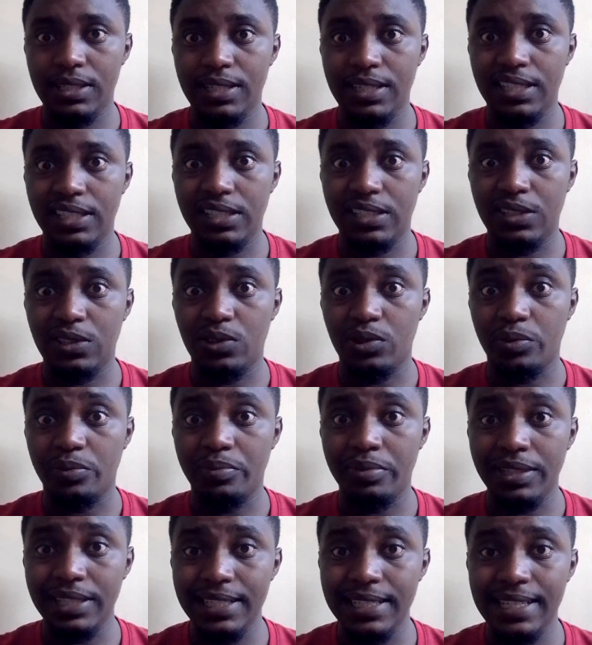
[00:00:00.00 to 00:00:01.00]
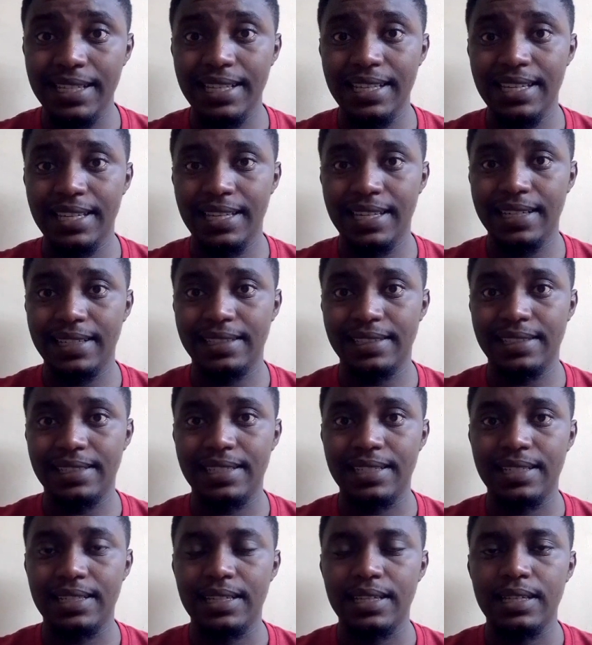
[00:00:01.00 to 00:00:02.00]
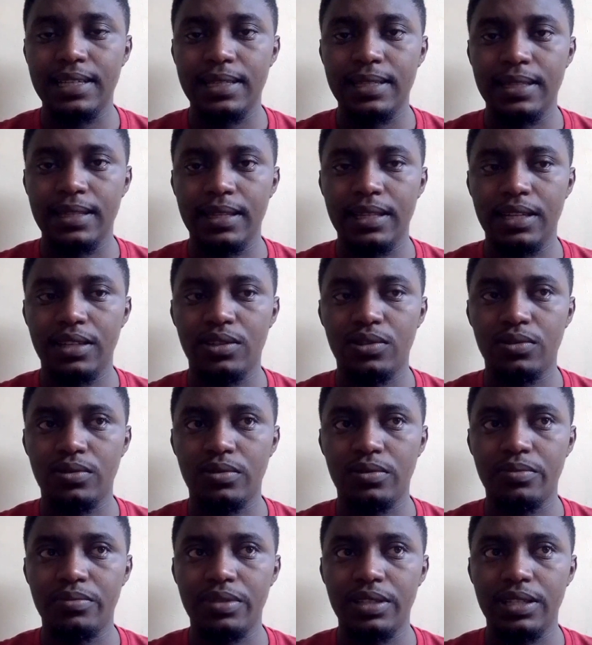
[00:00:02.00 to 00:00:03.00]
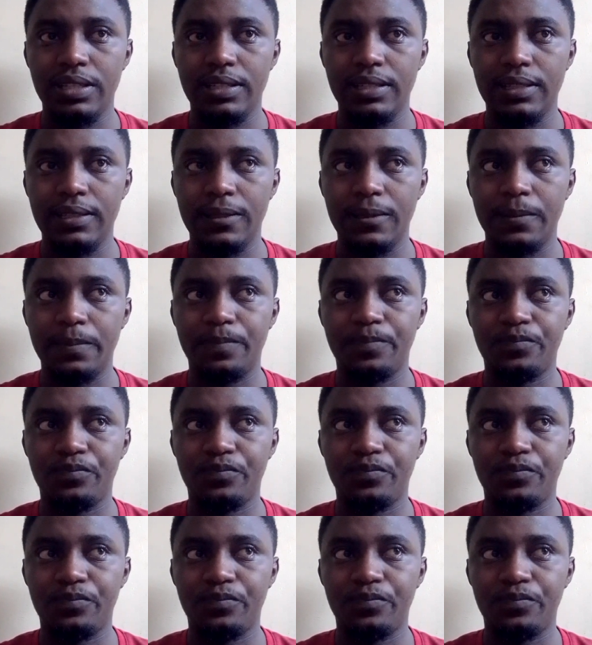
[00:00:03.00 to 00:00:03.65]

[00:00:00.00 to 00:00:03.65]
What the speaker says: yet completely healed, then you'll be